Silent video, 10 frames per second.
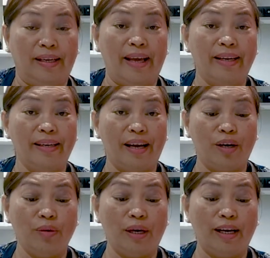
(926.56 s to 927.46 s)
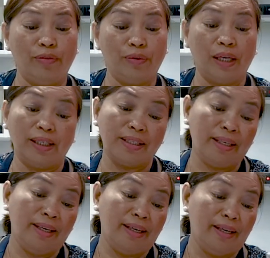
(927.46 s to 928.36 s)
And now I've got
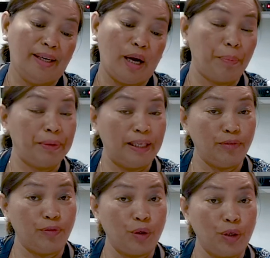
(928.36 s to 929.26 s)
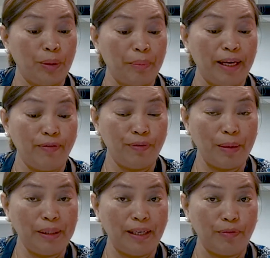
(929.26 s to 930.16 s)
a plate for my
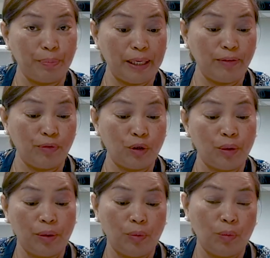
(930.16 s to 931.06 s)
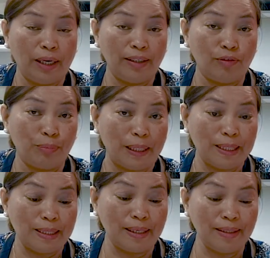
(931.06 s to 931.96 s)
family, a plate for one of my
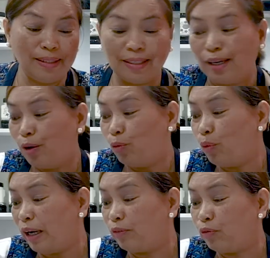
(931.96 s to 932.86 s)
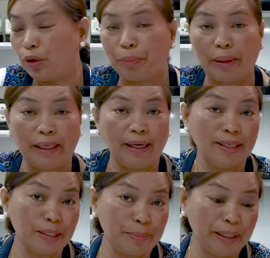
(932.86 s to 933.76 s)
sons, one for my
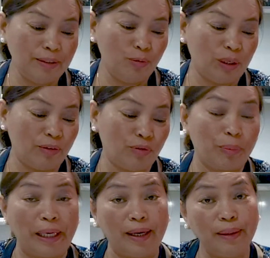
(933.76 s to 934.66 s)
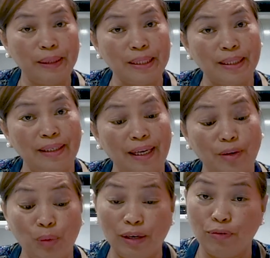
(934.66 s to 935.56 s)
husband, one for my other son,
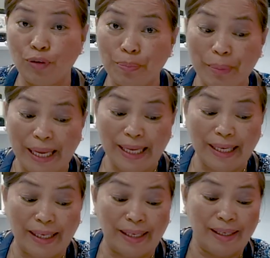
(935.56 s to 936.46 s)
and one for me.